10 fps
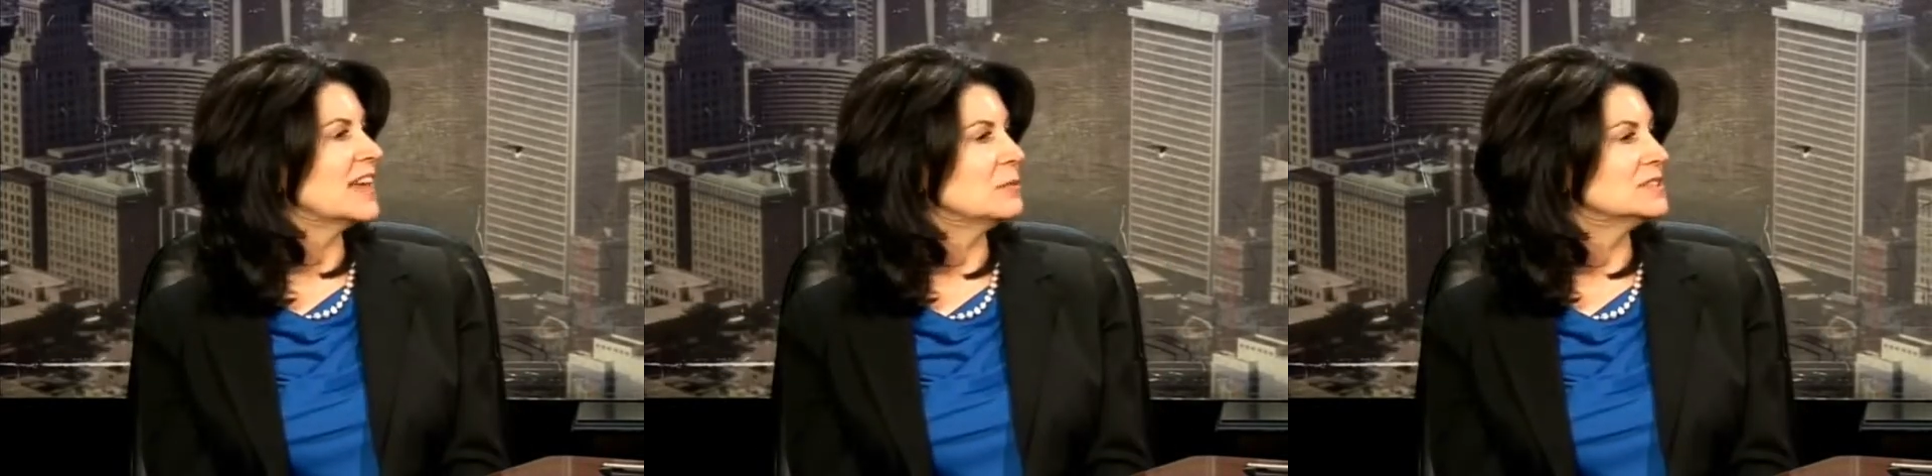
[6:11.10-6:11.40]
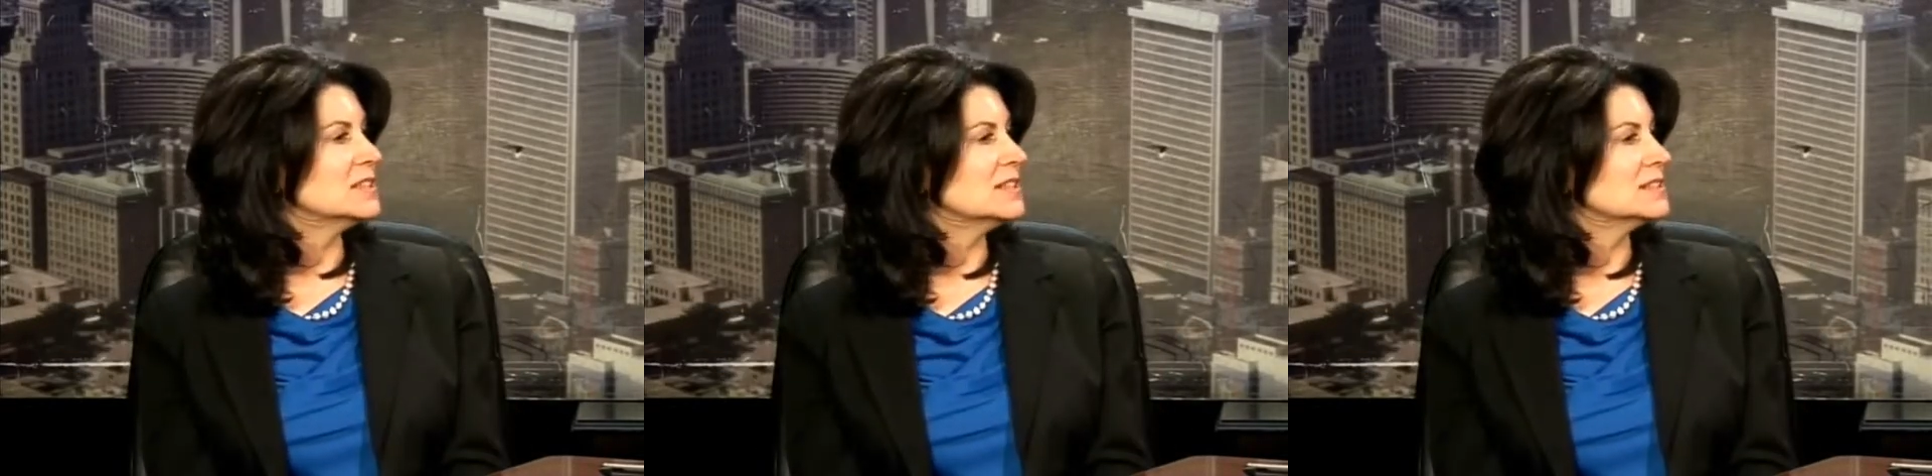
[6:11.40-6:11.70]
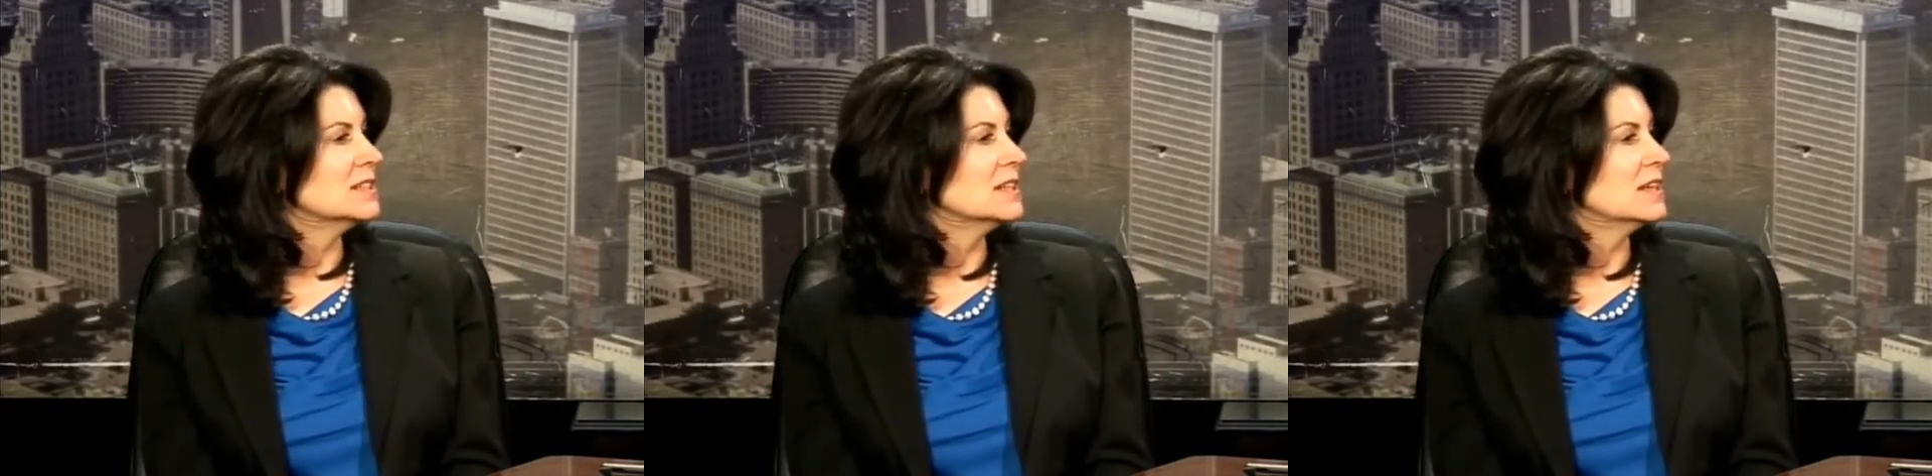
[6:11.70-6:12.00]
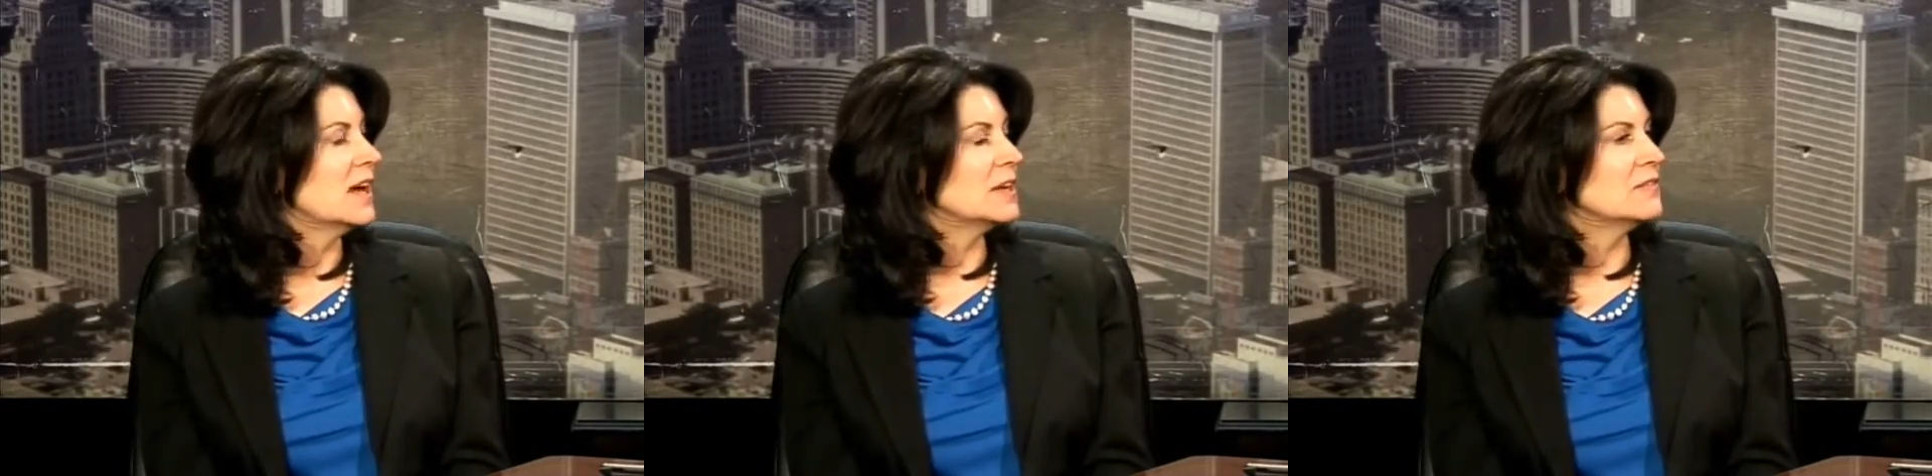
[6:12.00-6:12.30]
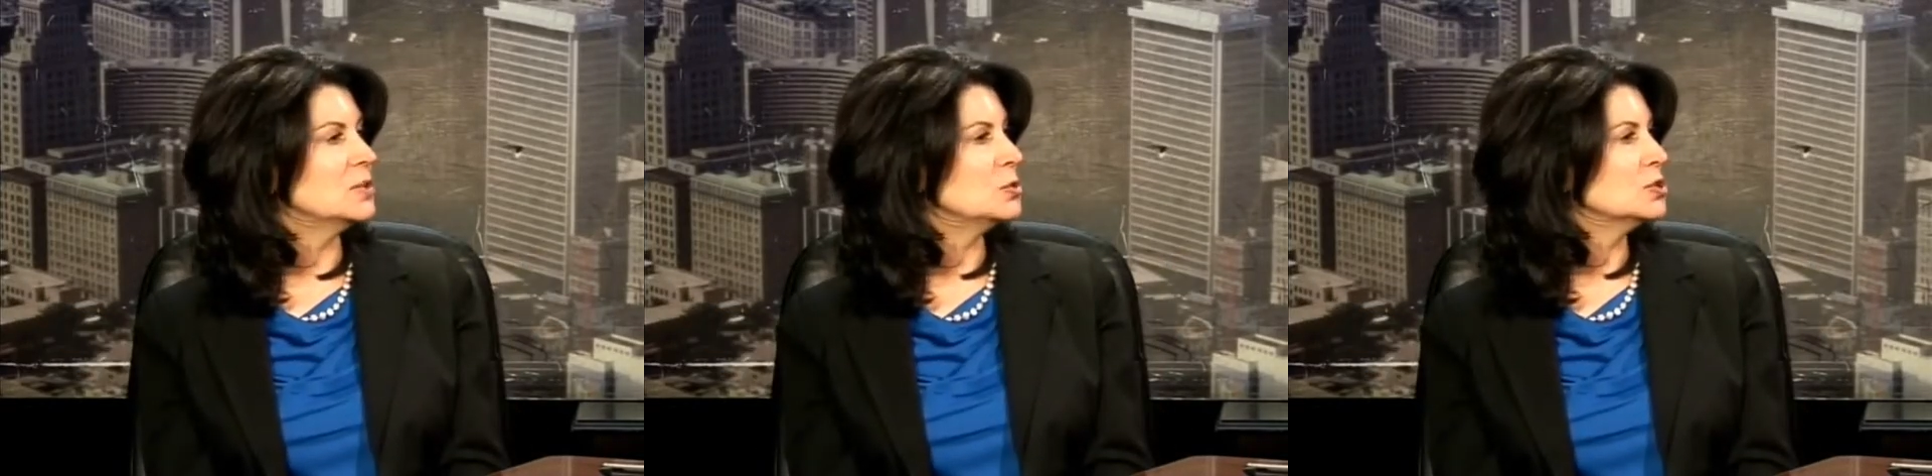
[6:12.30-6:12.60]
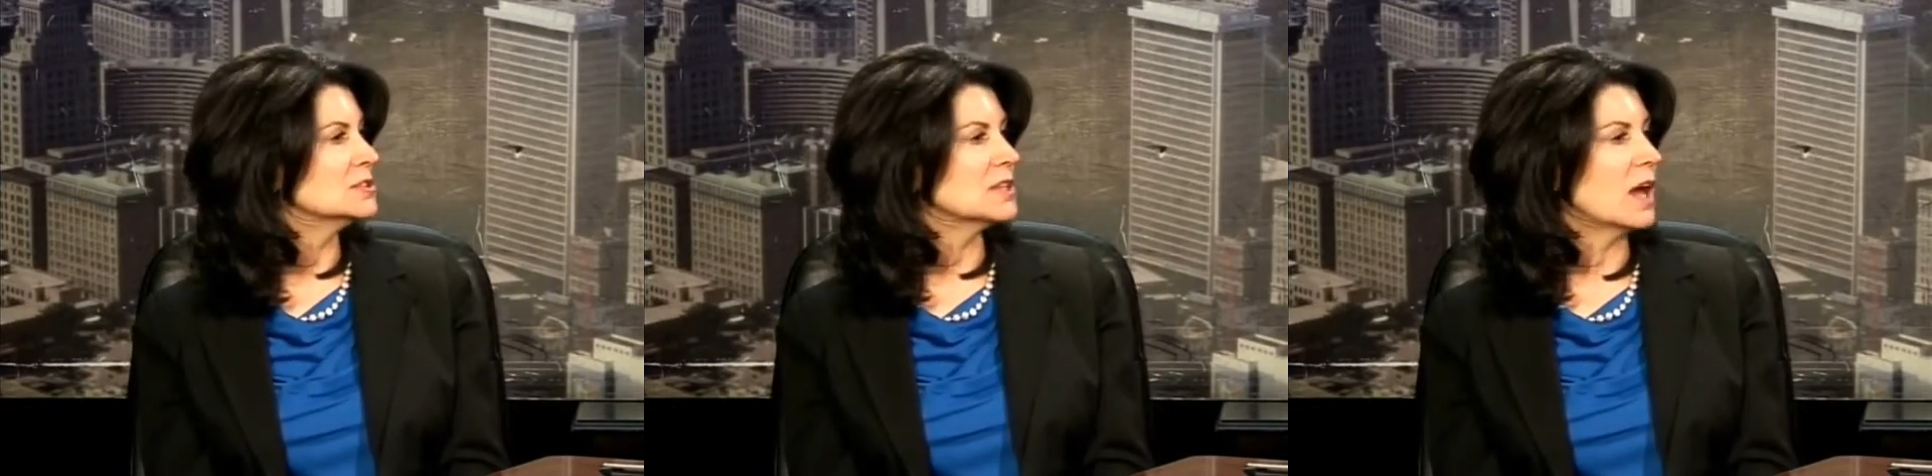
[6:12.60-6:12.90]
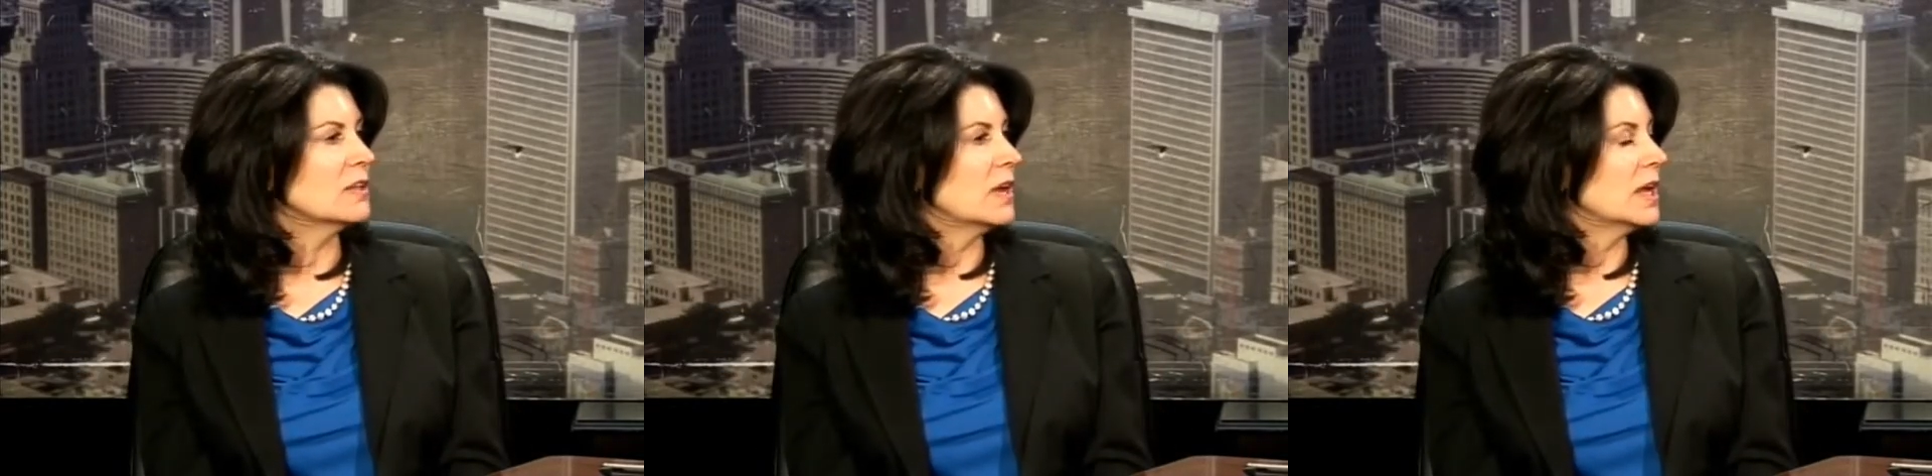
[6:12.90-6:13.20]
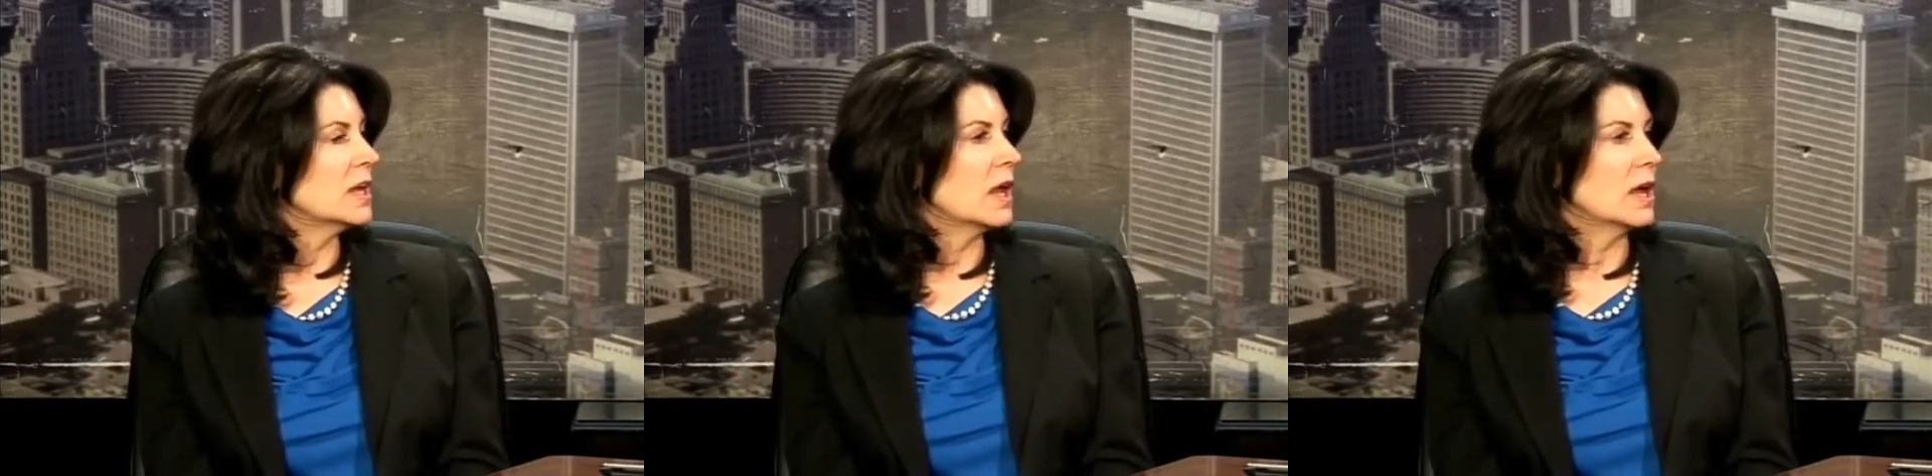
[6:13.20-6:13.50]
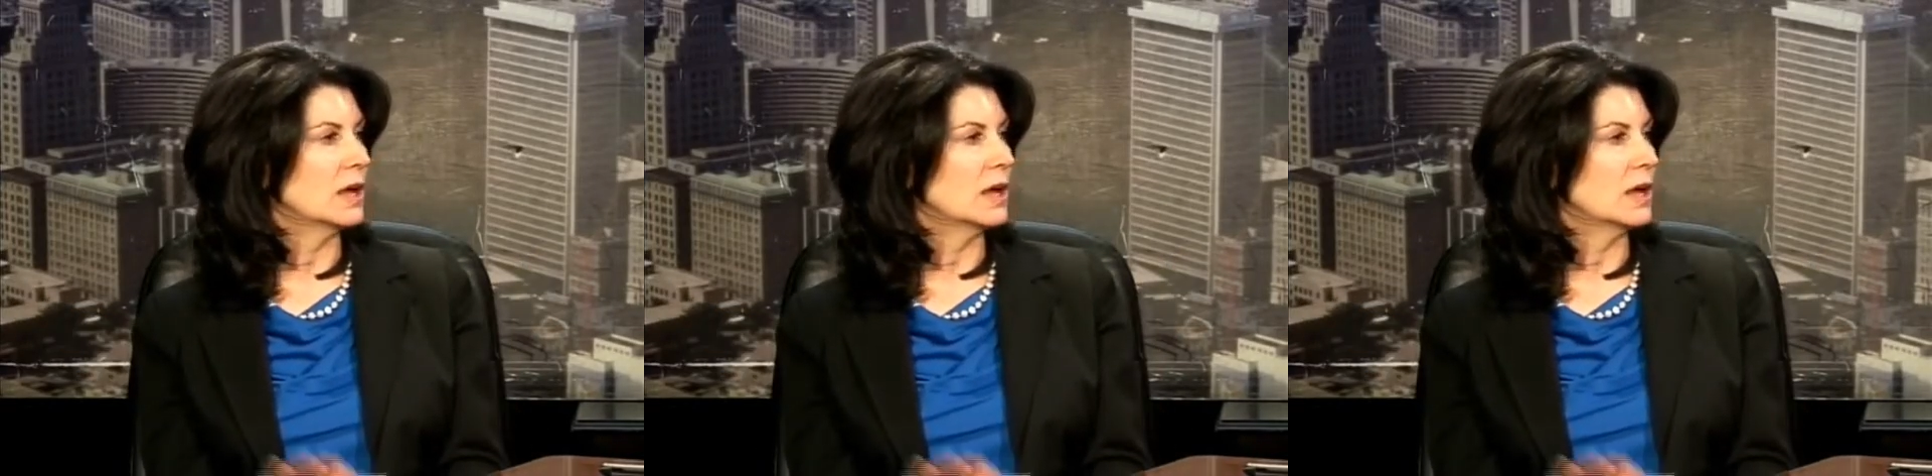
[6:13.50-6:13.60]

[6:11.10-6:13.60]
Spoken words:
And that was it. And if you couldn't tolerate